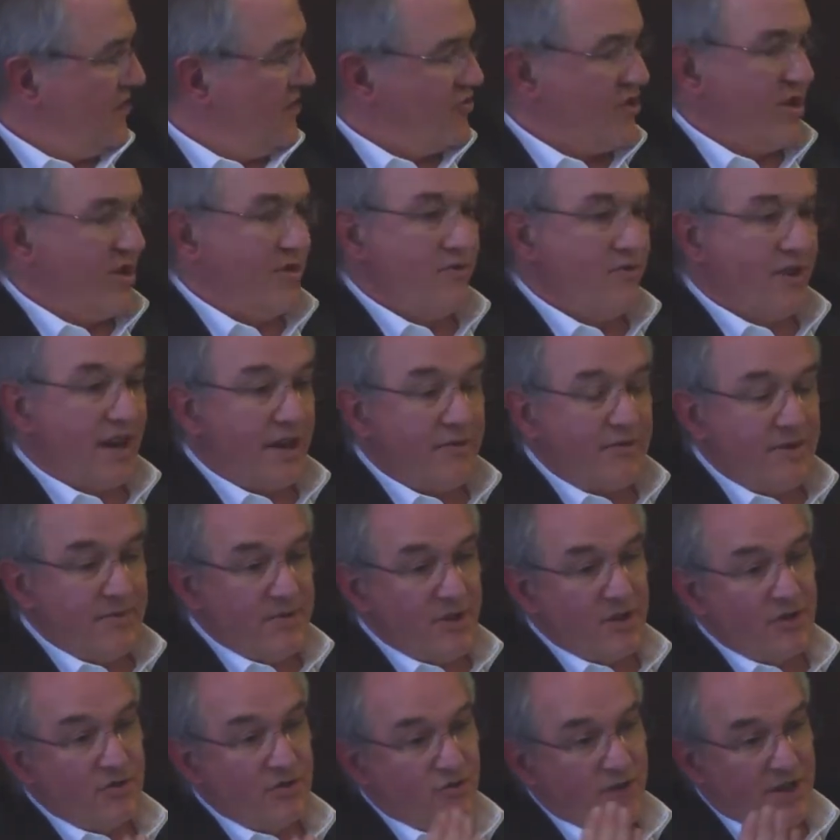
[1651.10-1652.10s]
General
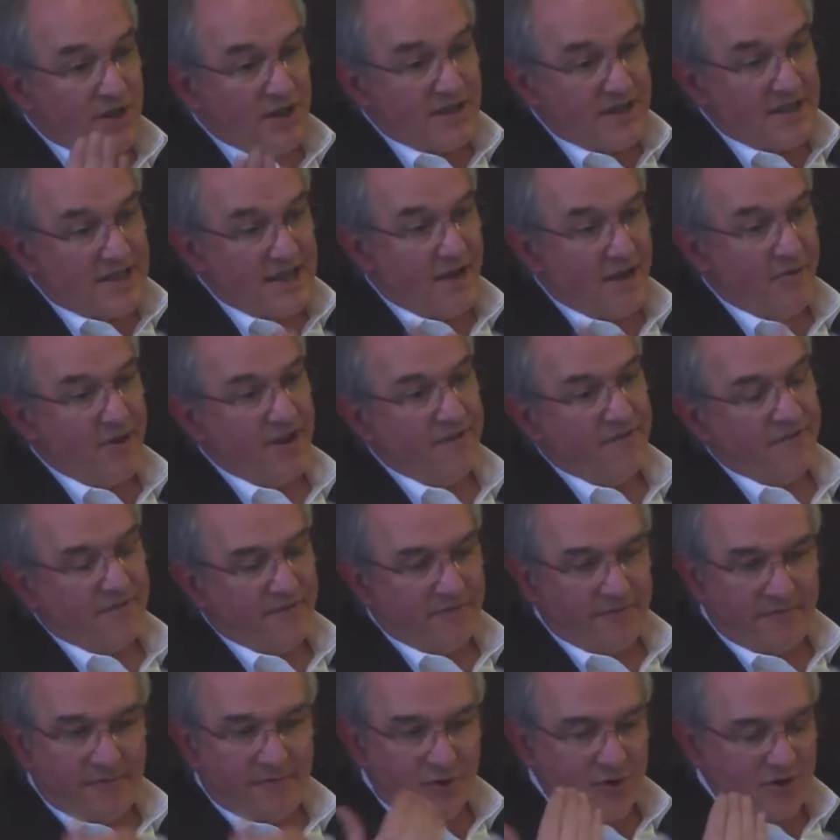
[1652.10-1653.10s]
Agreement on Trade and Tariff,
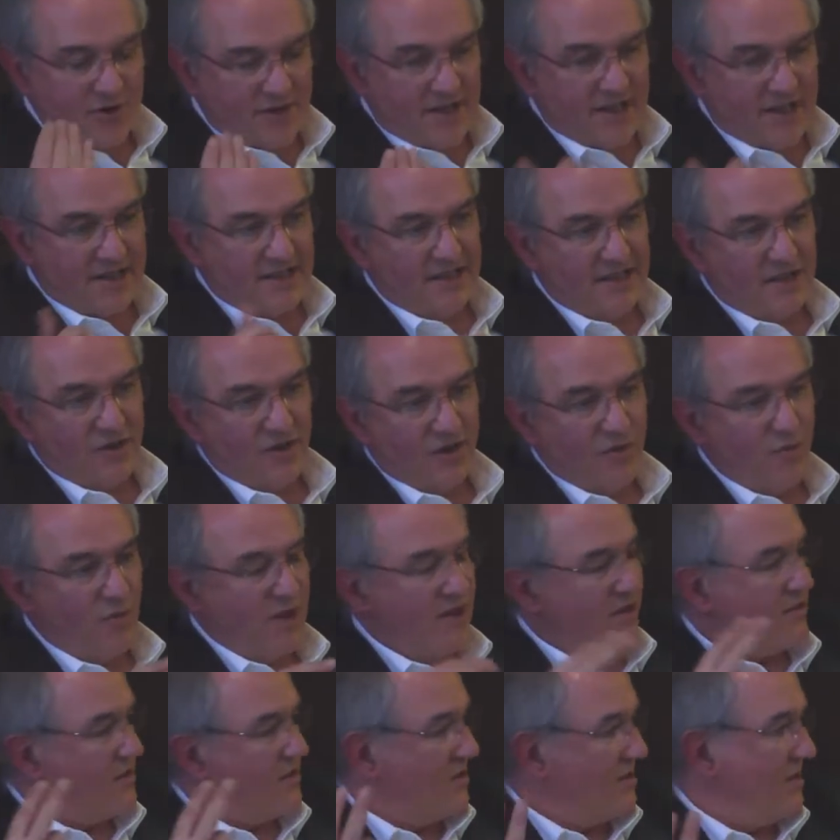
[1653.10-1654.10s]
first article,
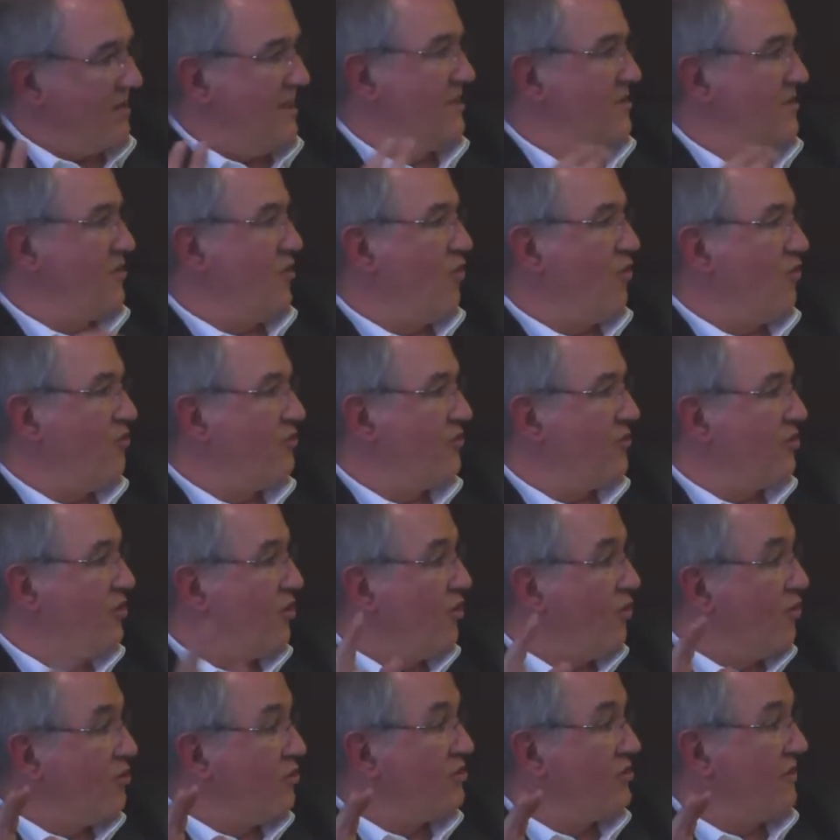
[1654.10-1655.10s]
what is called the
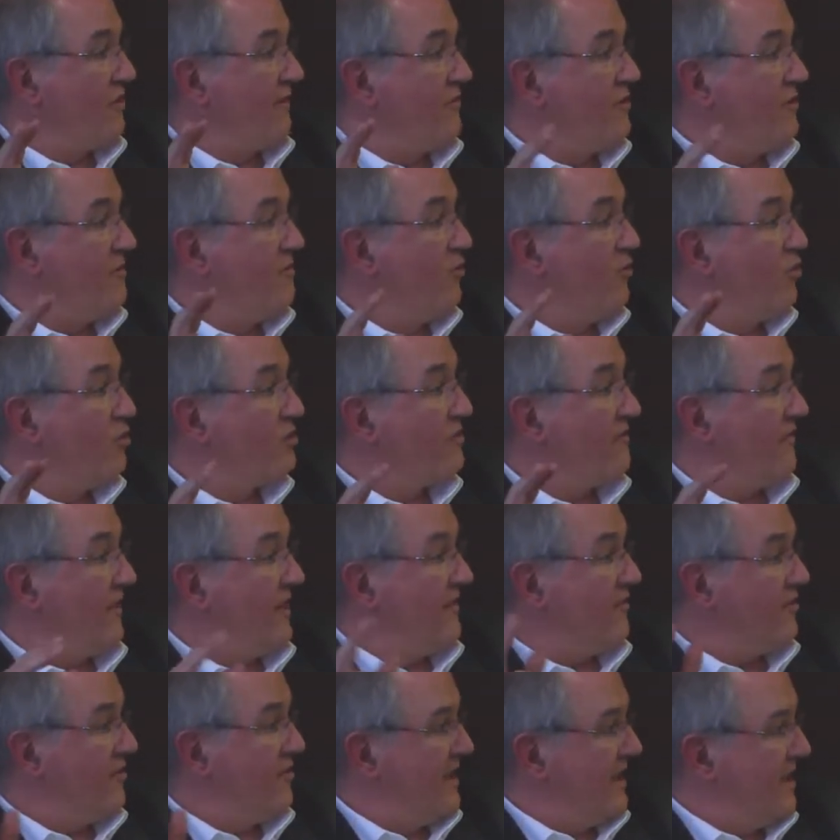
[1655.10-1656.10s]
clause of the most
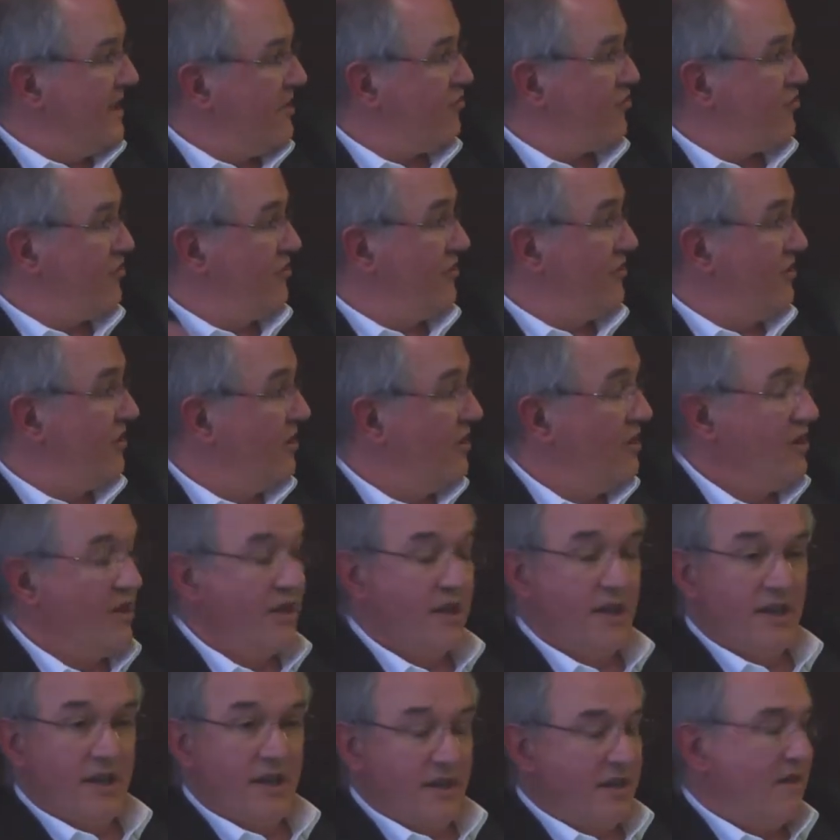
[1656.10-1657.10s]
favored nation.
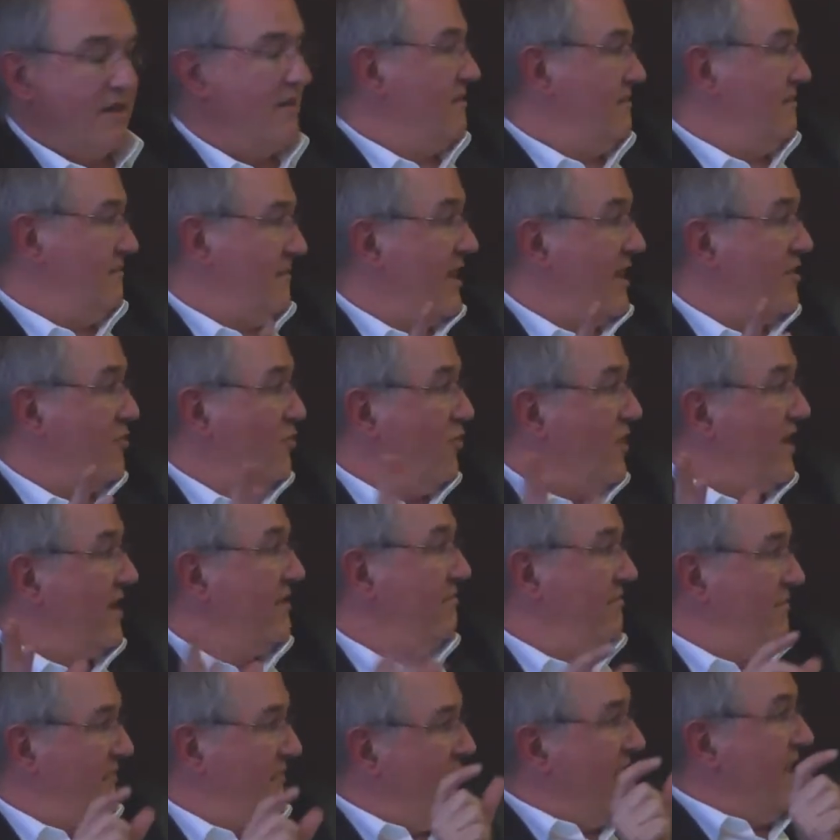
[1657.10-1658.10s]
By the way,
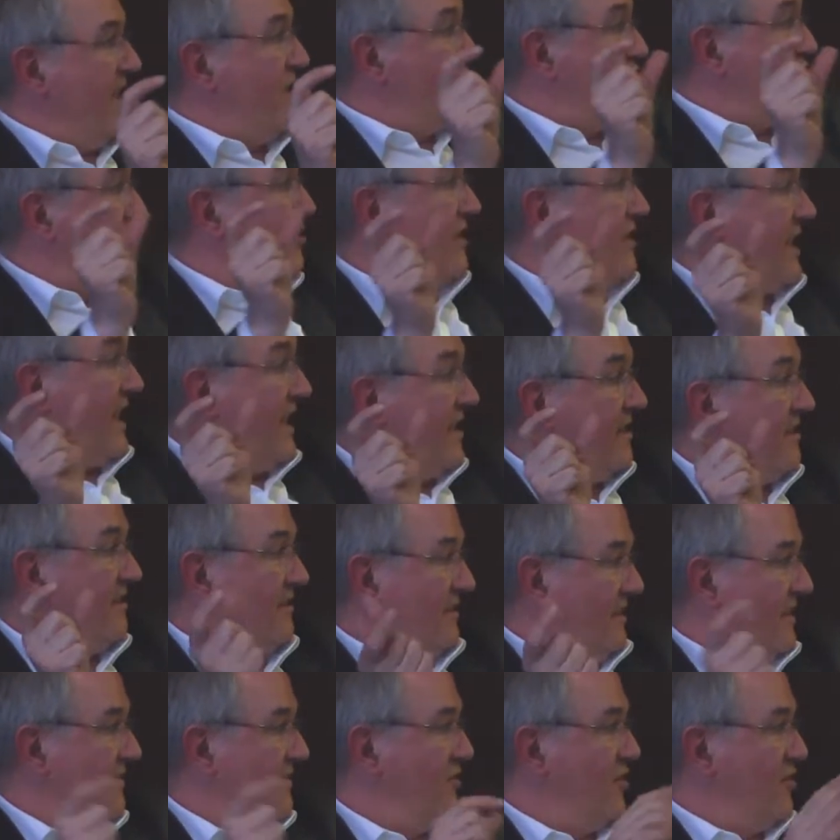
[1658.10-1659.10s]
nation again,
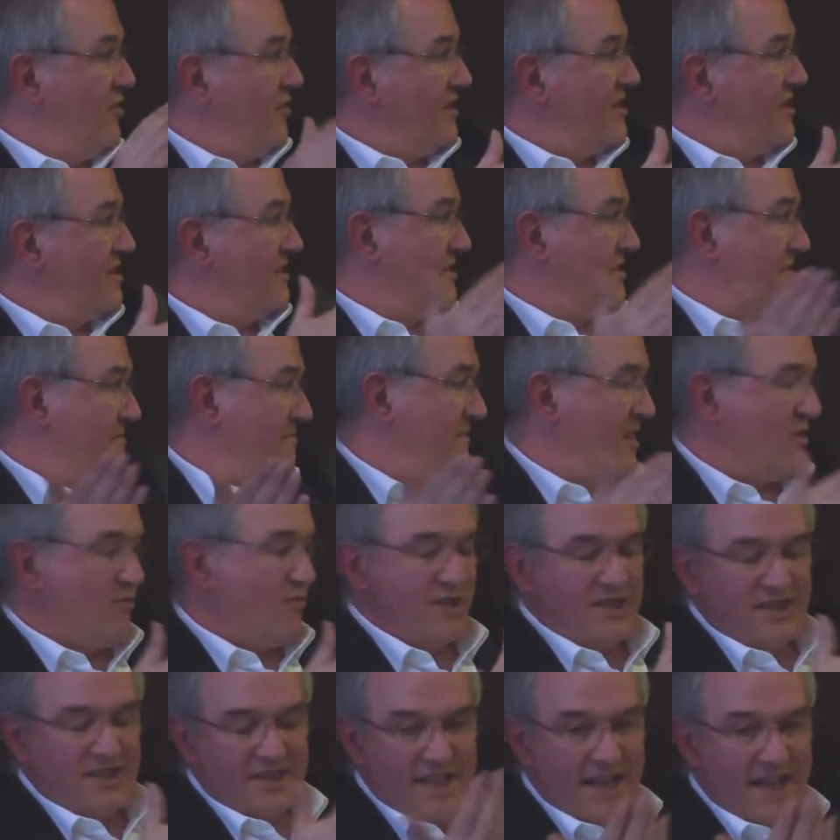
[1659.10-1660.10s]
even though it's
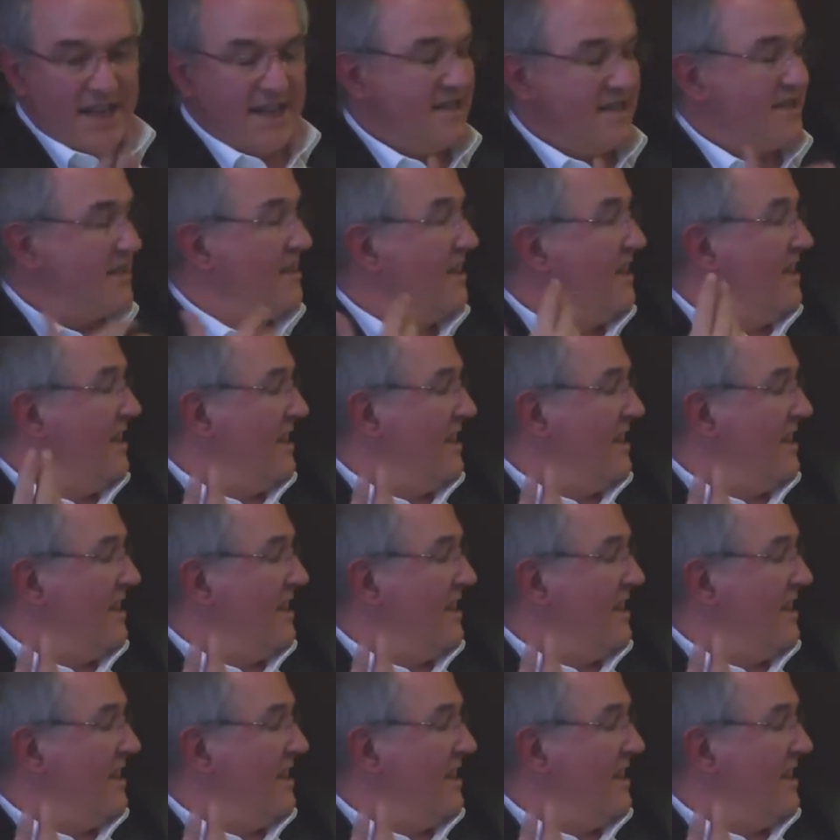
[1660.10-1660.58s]
between states,